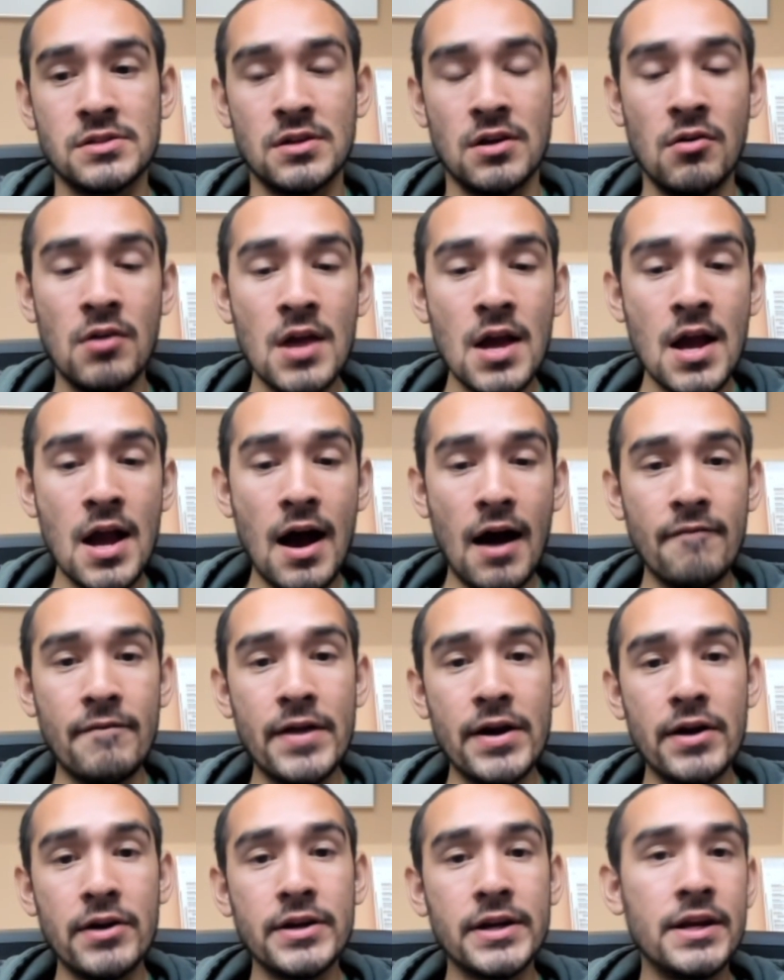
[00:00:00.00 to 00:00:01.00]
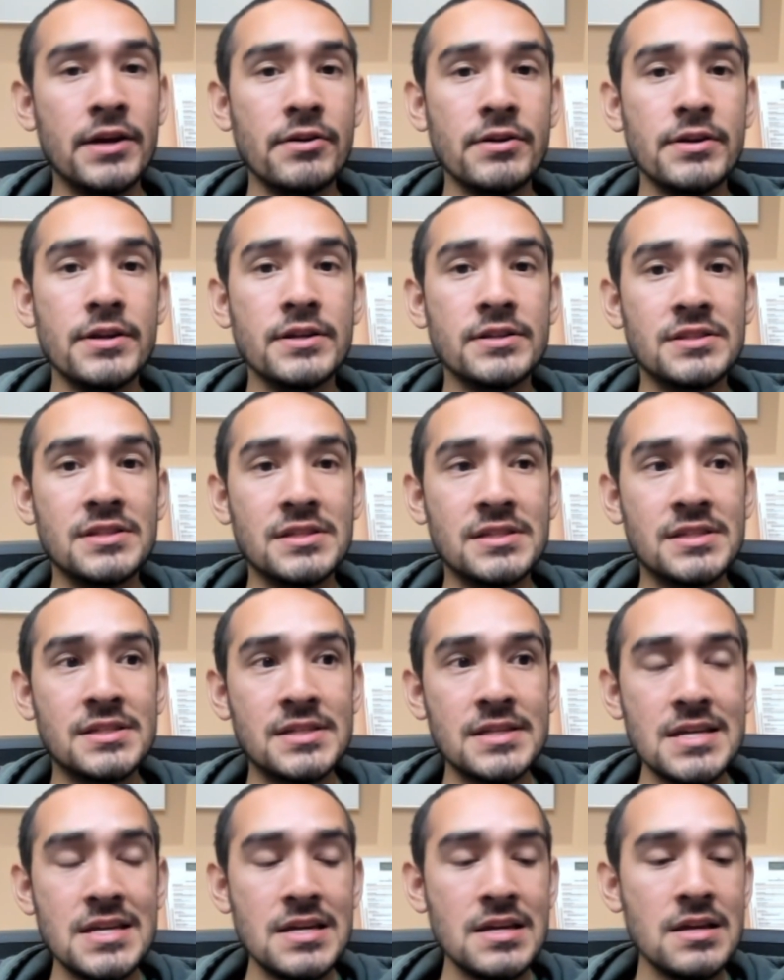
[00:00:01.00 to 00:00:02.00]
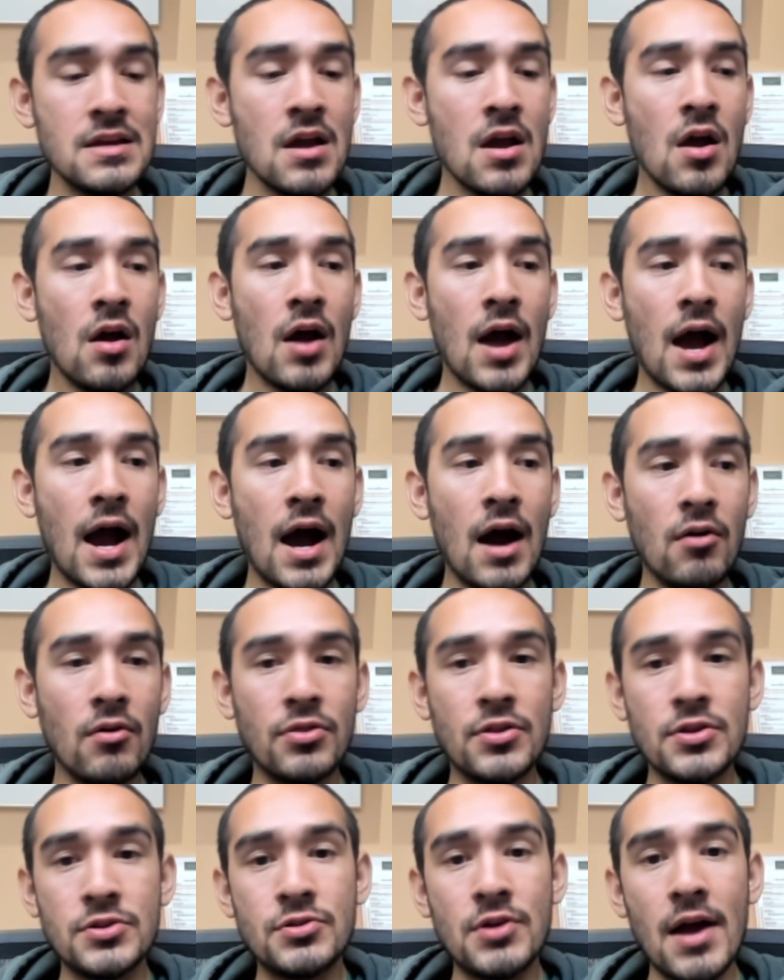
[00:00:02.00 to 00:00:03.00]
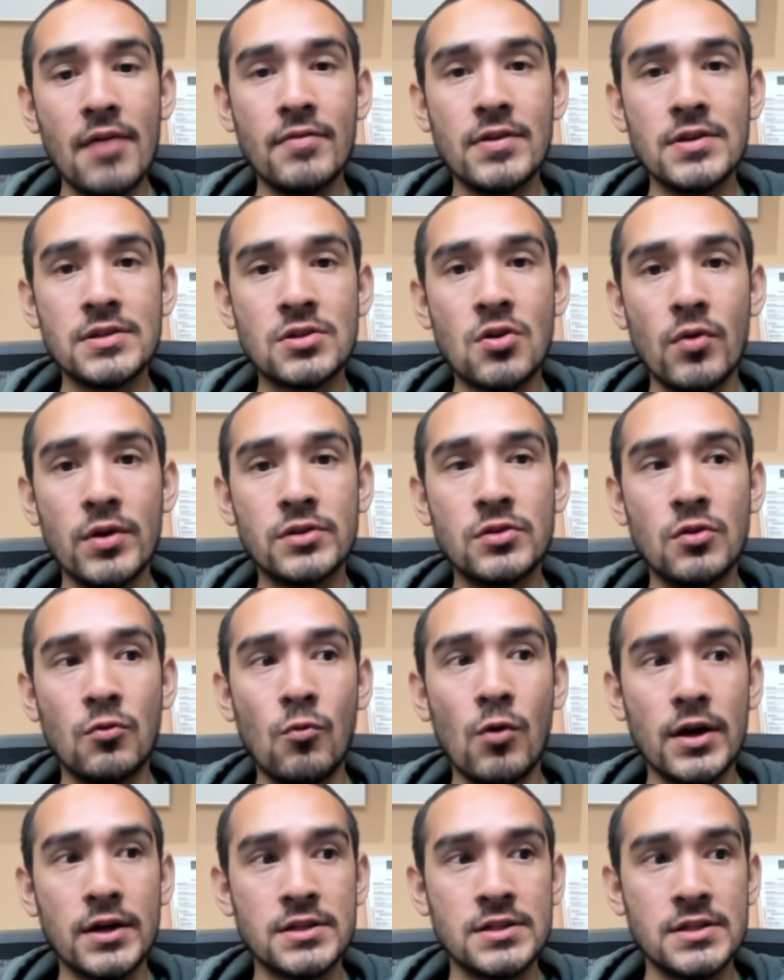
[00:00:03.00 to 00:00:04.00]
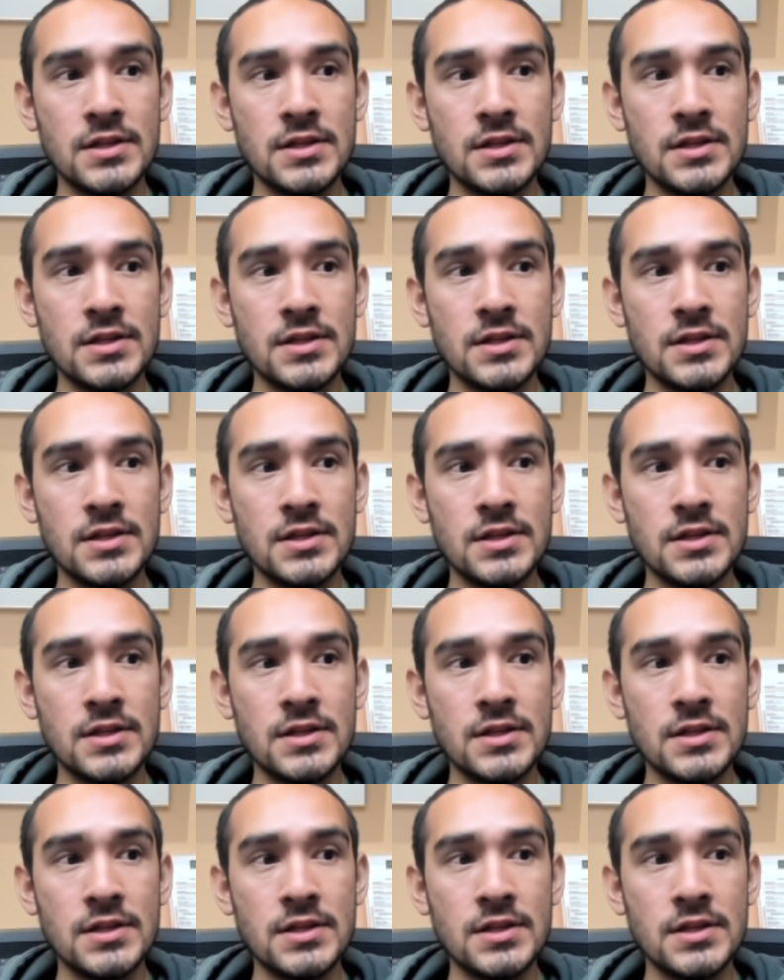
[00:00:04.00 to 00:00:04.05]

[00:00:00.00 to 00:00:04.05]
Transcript: So I'm very curious to see how the drive is going to work.